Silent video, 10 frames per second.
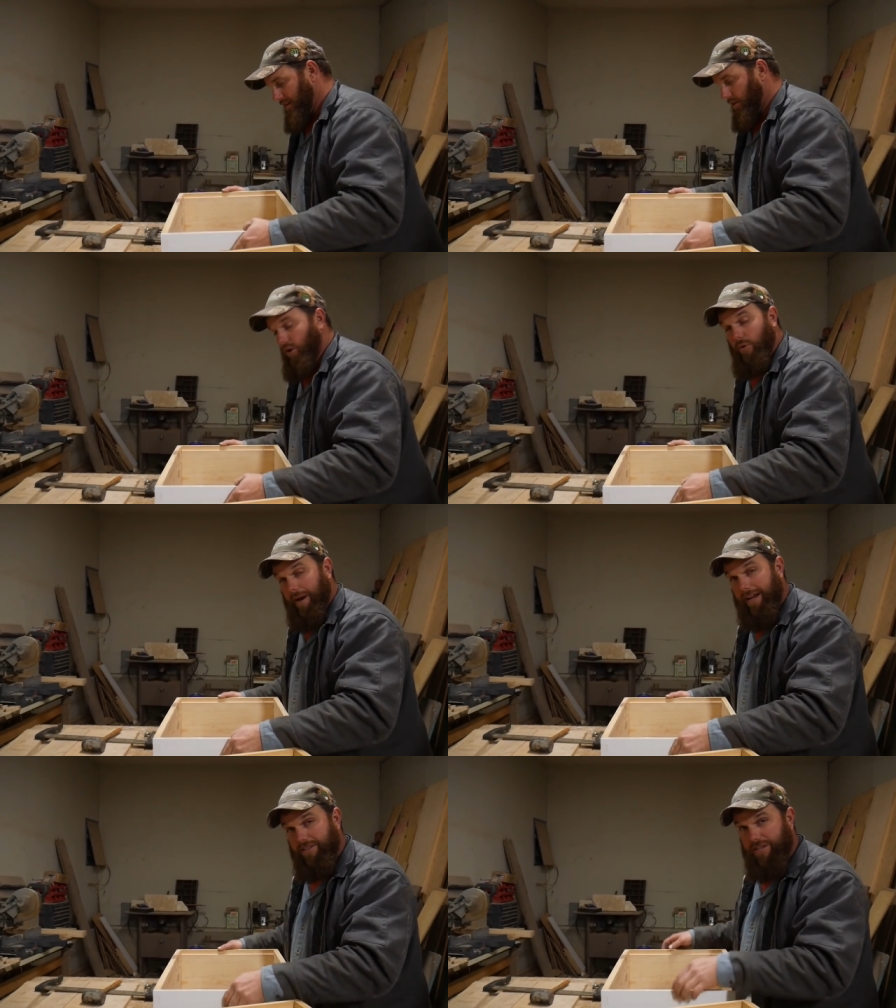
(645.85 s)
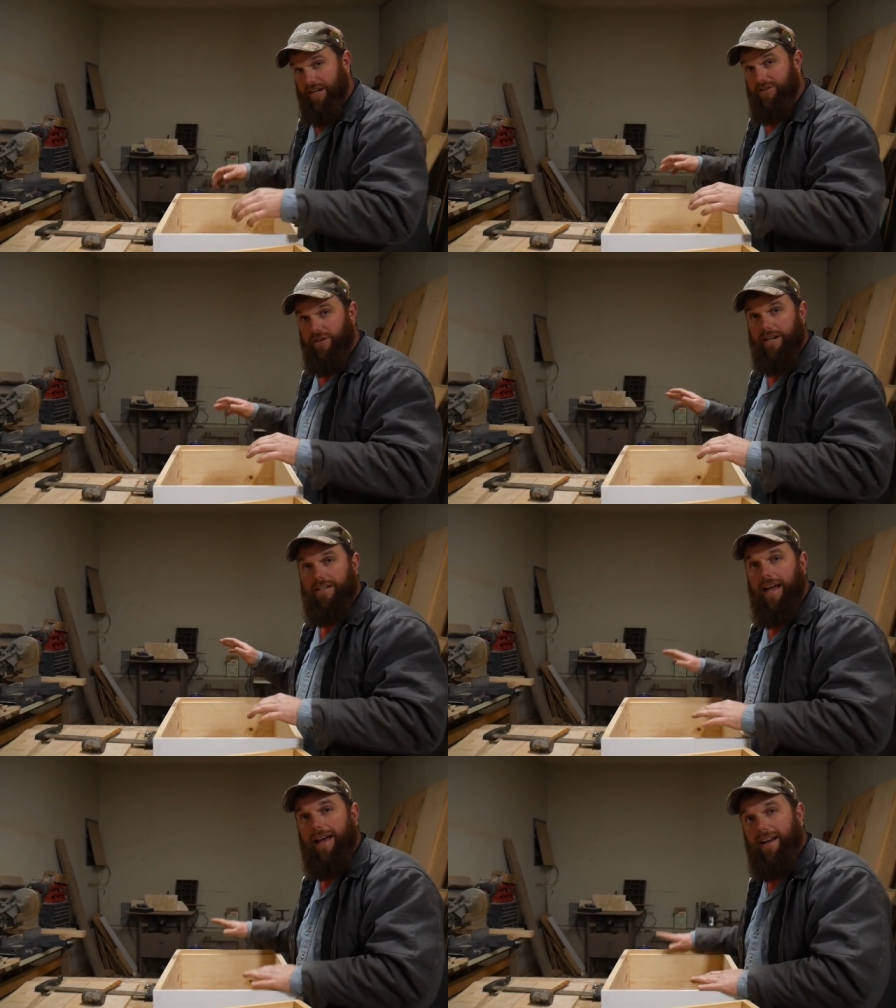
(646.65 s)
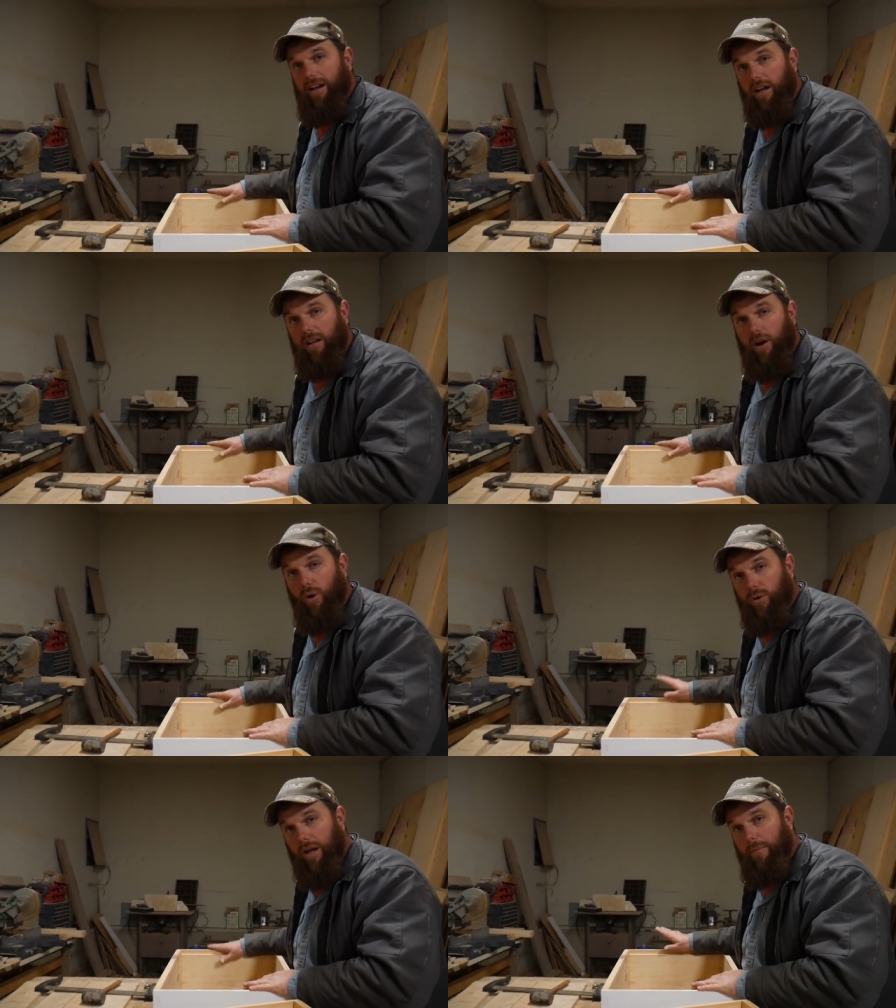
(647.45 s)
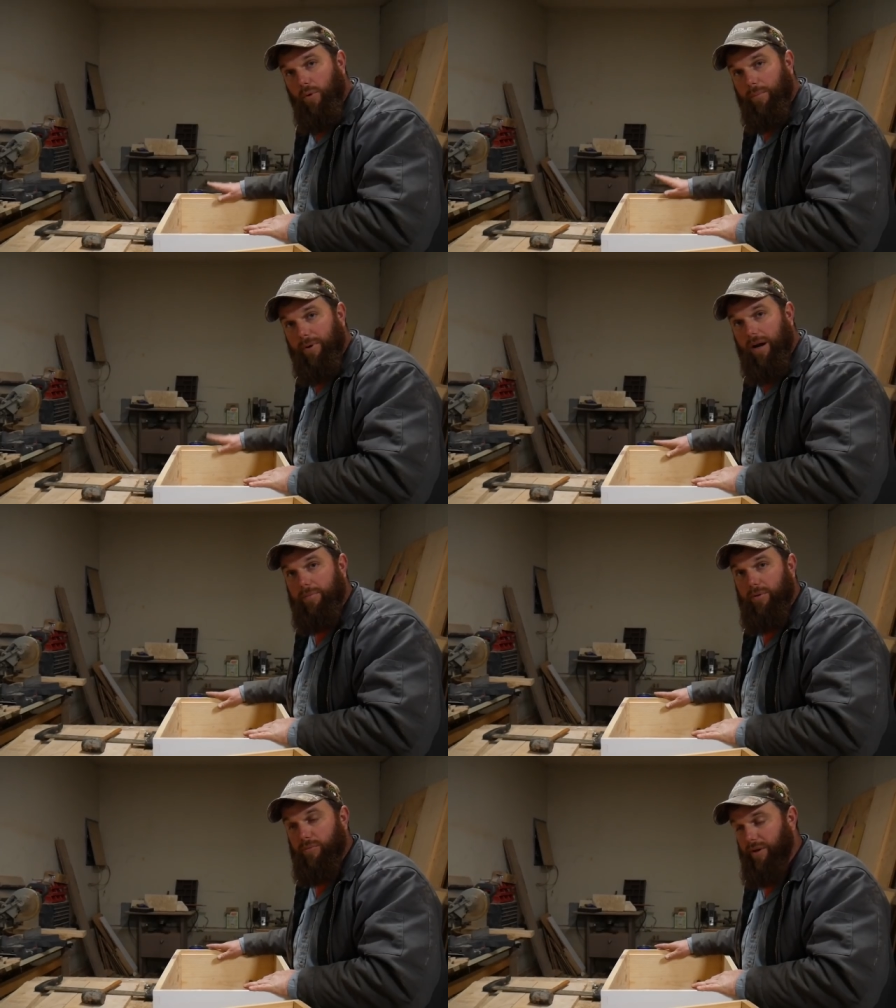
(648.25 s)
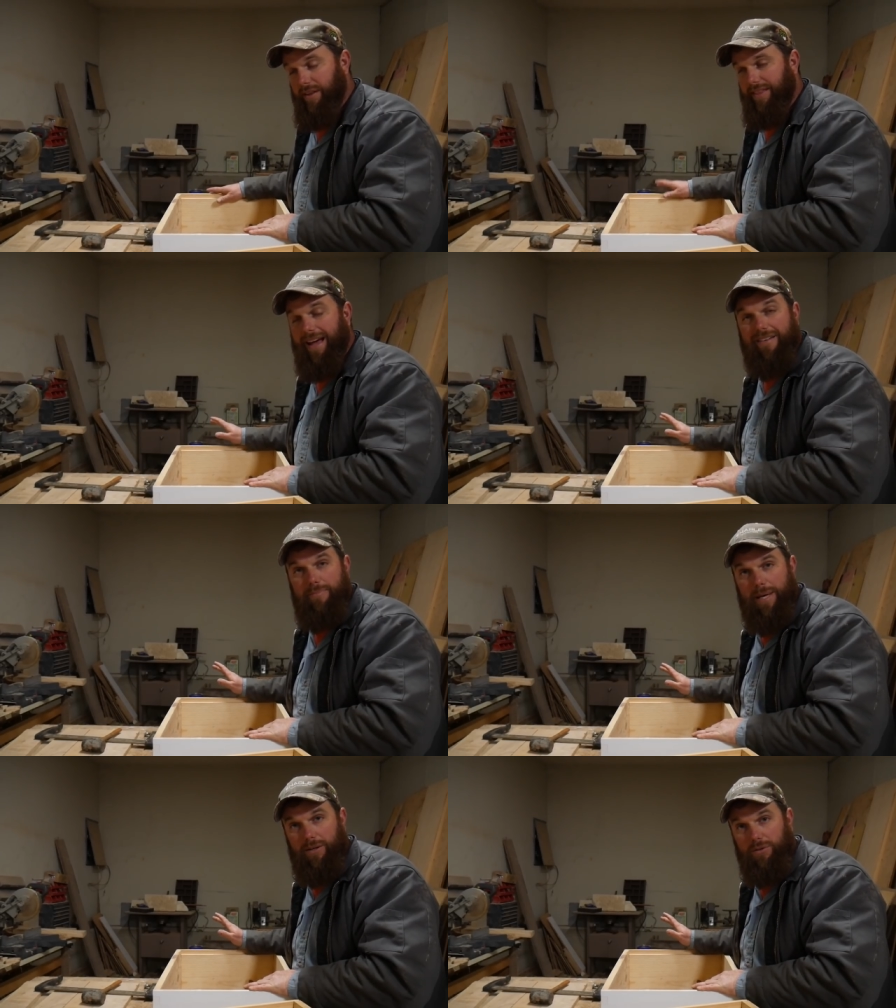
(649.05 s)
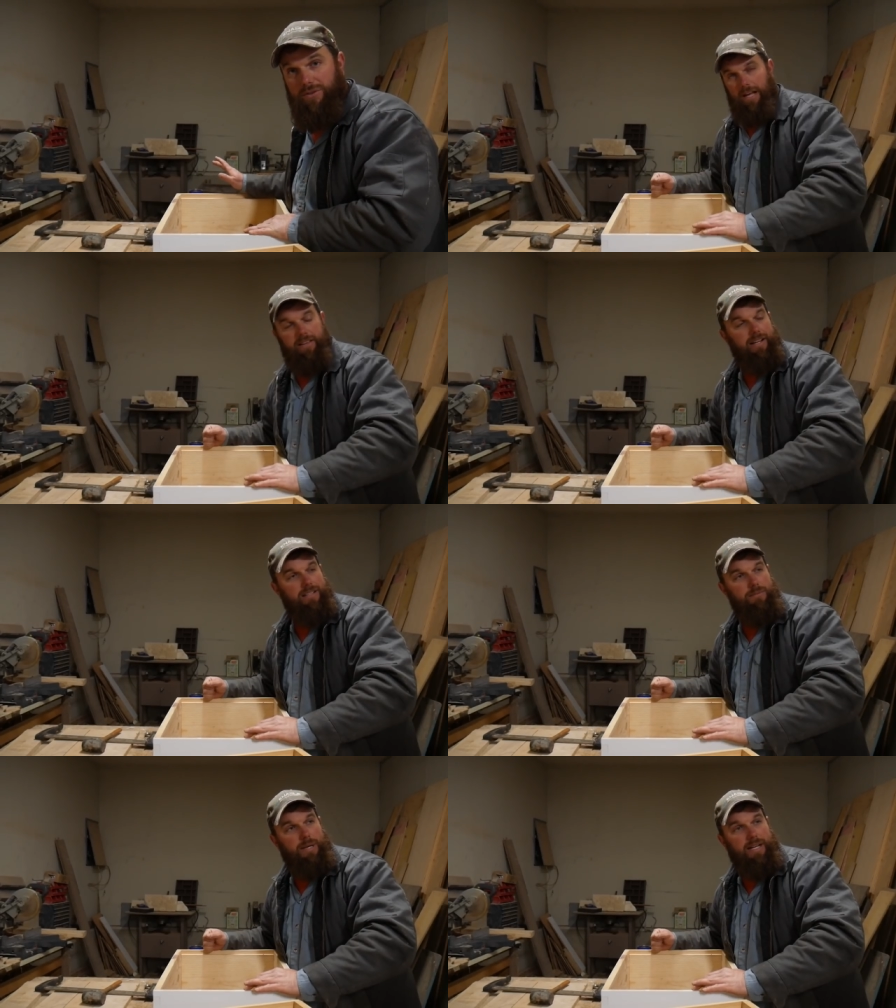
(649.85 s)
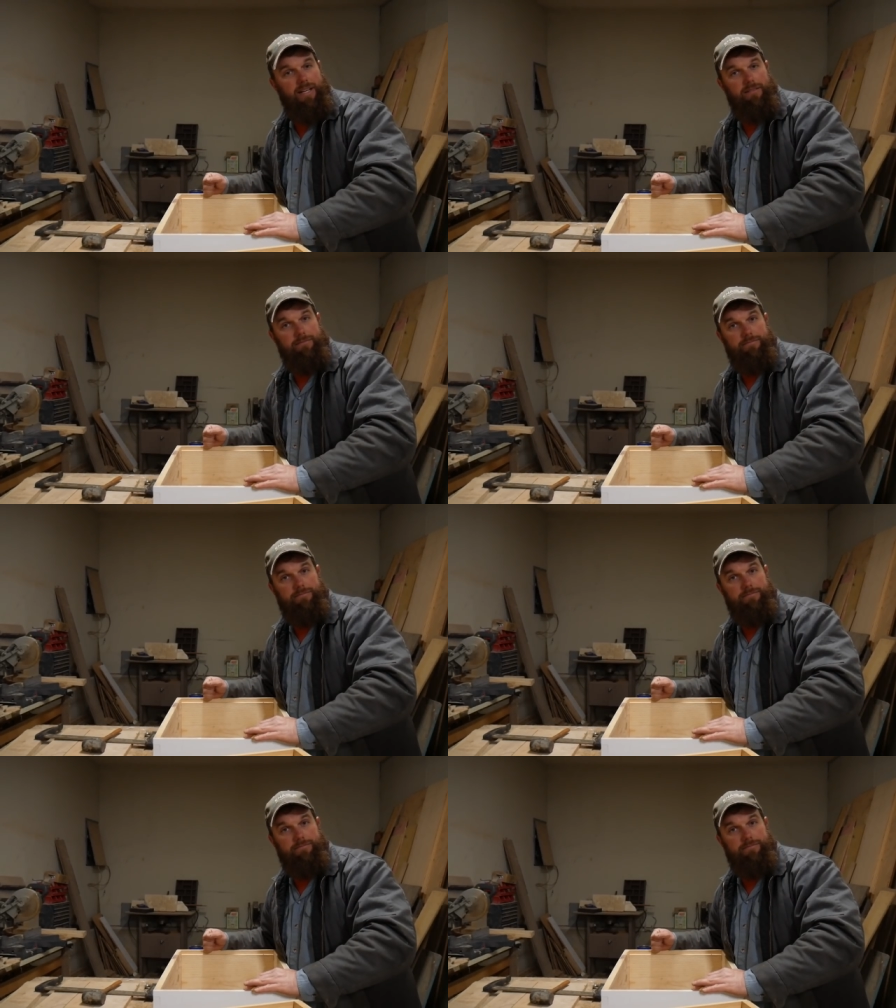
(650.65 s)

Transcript: or around shade trees. I had a whole lot more problem with hive beetles. I think that's about it.